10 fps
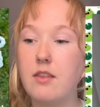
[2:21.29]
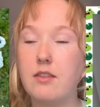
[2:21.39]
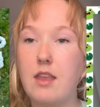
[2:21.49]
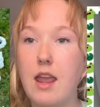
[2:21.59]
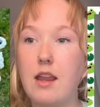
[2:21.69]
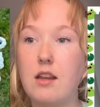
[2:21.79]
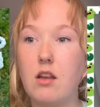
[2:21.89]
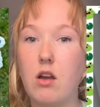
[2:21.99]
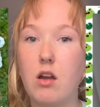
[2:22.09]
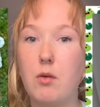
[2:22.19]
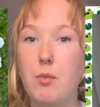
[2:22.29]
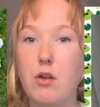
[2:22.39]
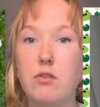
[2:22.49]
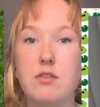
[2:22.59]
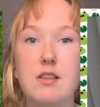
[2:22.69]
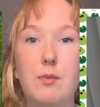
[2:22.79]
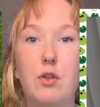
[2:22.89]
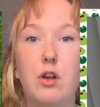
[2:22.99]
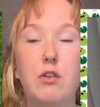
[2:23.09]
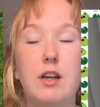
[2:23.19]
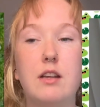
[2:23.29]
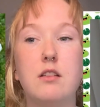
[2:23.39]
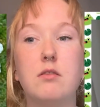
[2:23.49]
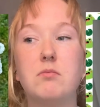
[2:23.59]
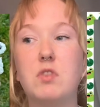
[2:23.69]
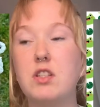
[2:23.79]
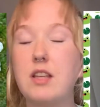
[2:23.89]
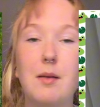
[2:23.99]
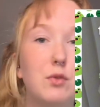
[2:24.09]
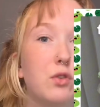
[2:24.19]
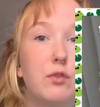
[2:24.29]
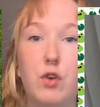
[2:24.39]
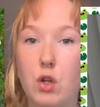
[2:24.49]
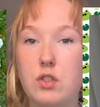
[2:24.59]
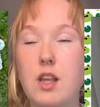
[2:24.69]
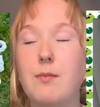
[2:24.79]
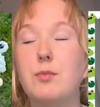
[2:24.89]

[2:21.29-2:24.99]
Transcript: They are both similar in the same sort of concept,